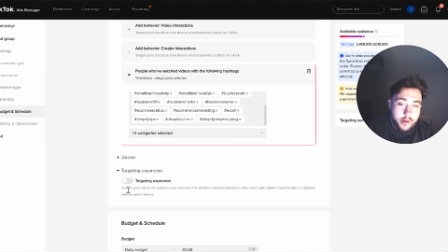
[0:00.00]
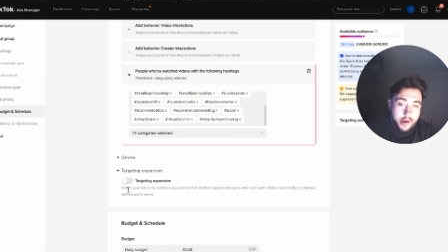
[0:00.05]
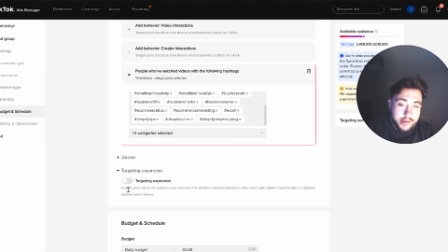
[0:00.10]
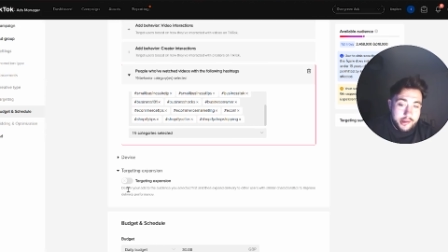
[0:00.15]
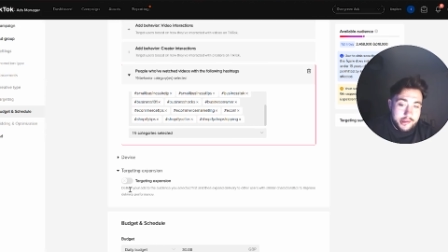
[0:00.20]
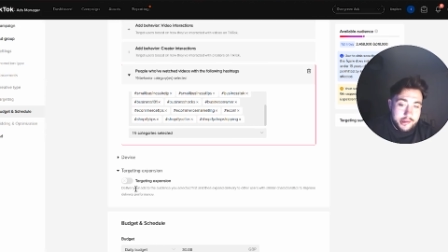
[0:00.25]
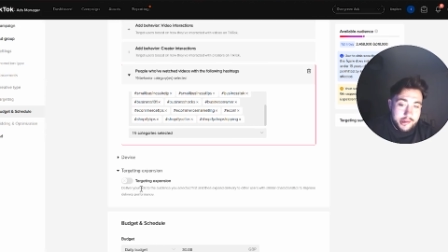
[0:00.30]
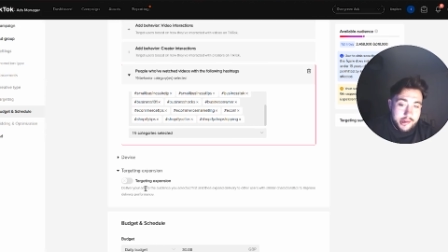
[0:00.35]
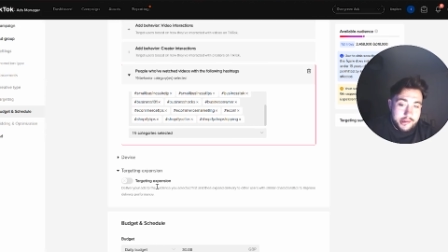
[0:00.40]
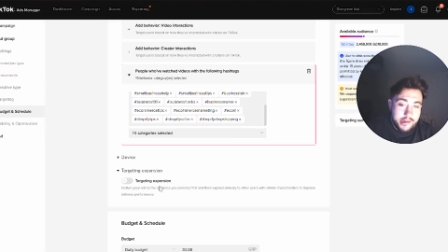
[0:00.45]
as
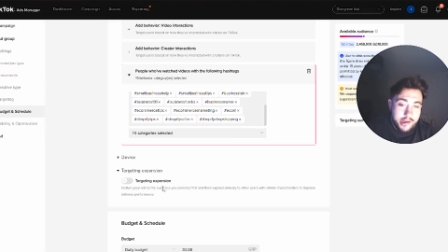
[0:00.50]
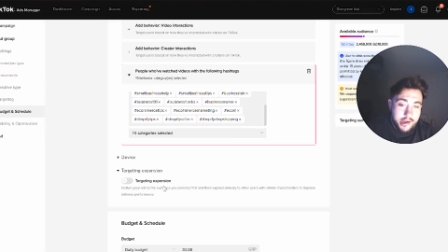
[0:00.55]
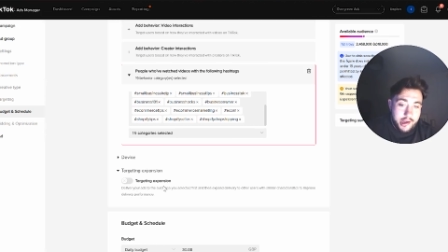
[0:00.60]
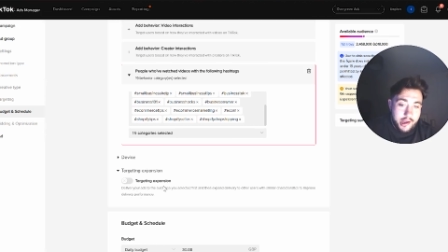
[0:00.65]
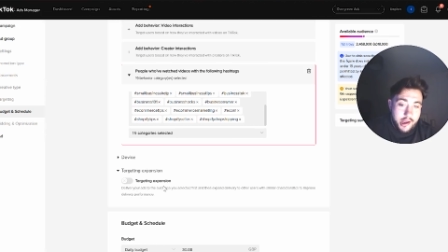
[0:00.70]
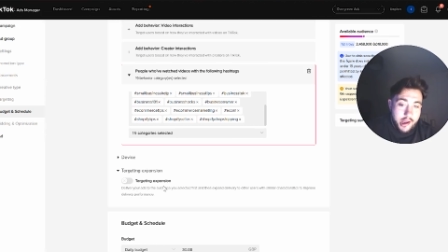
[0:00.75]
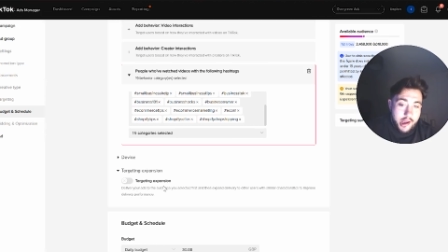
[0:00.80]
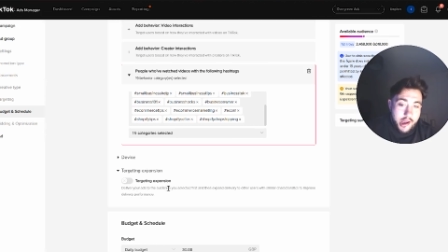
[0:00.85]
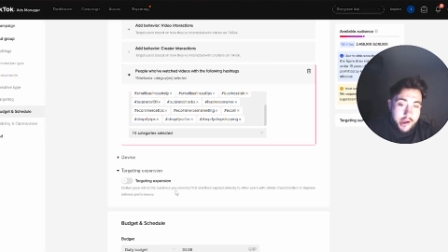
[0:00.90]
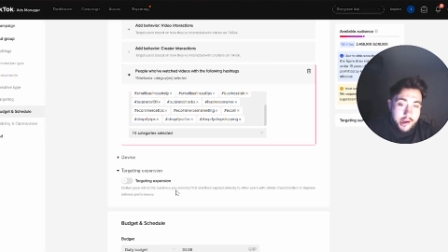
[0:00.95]
it says here,
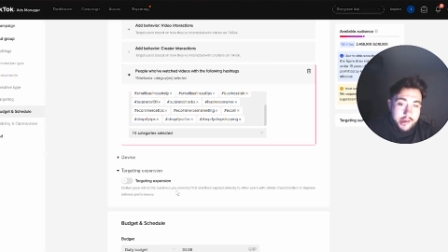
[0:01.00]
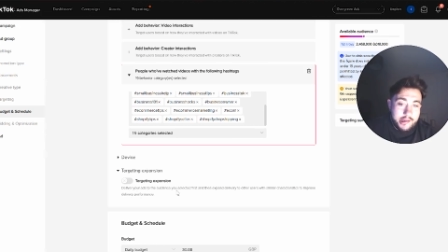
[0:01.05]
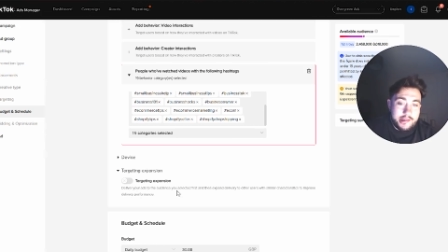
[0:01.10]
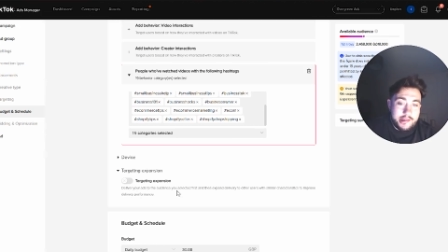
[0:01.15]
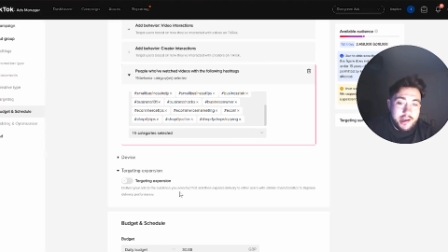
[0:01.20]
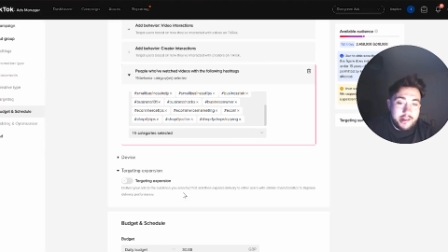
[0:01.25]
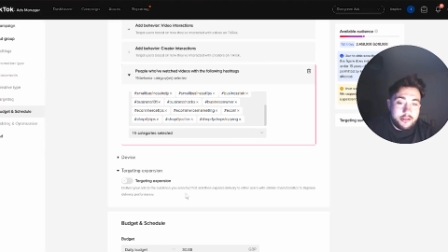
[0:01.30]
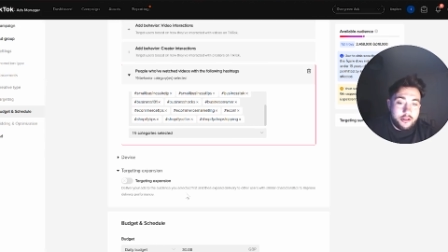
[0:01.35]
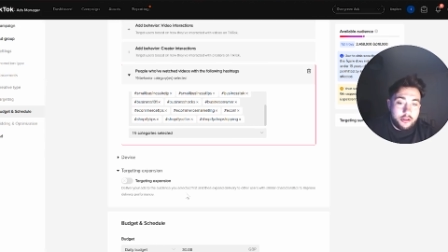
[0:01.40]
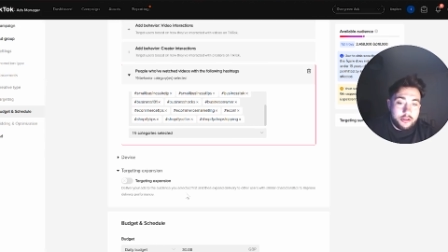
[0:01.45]
is
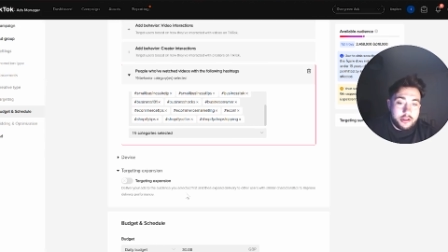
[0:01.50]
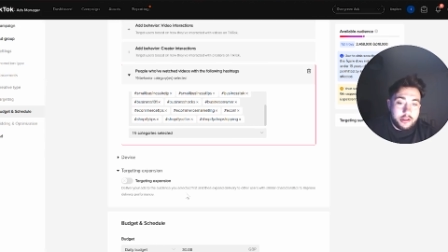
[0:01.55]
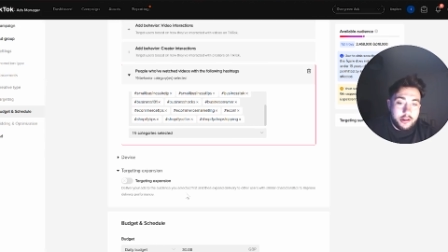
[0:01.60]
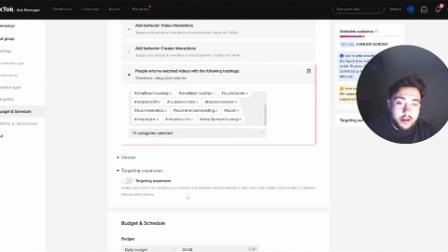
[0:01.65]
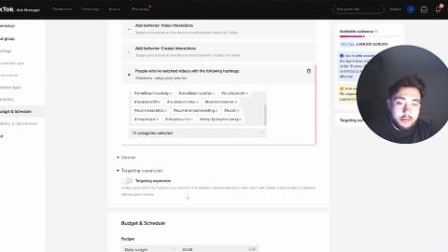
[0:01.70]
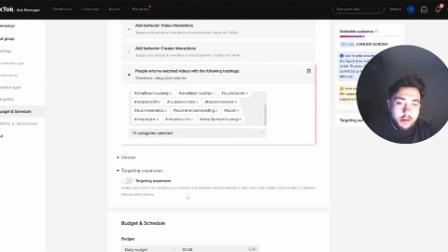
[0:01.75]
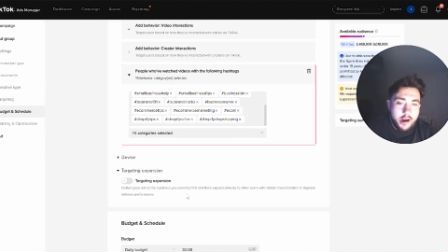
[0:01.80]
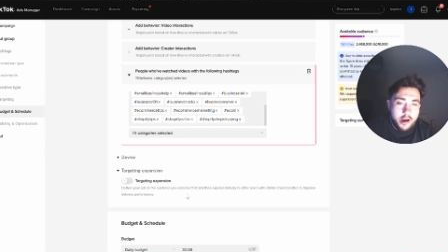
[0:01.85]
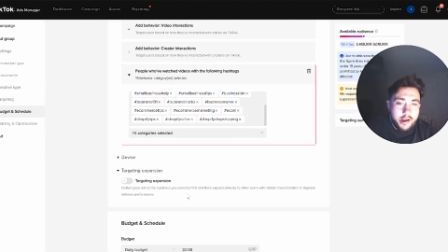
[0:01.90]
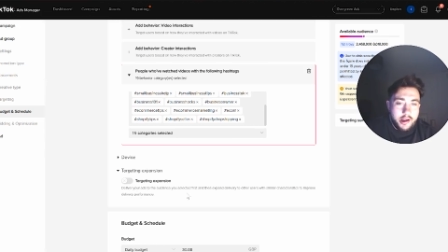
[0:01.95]
TikTok's going to
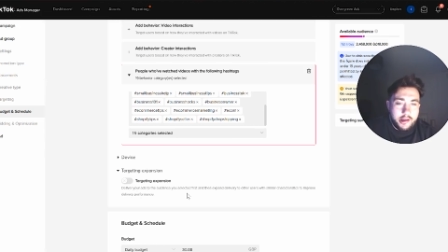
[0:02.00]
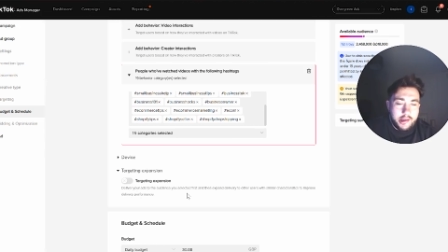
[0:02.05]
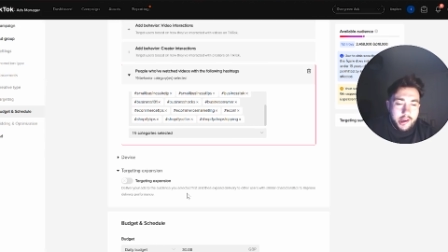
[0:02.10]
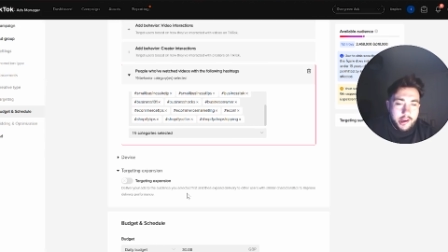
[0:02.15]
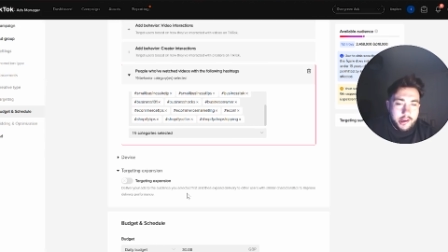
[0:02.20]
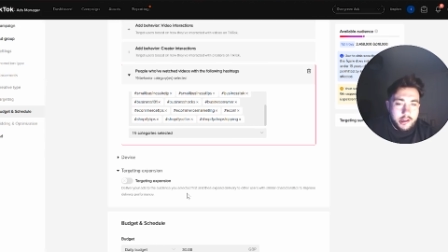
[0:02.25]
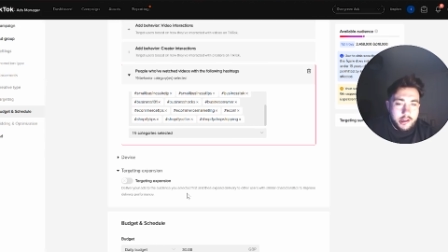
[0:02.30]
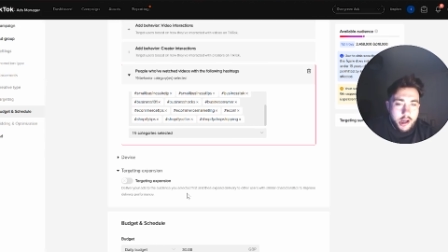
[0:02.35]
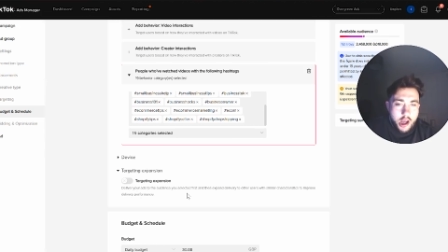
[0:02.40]
go, right, okay,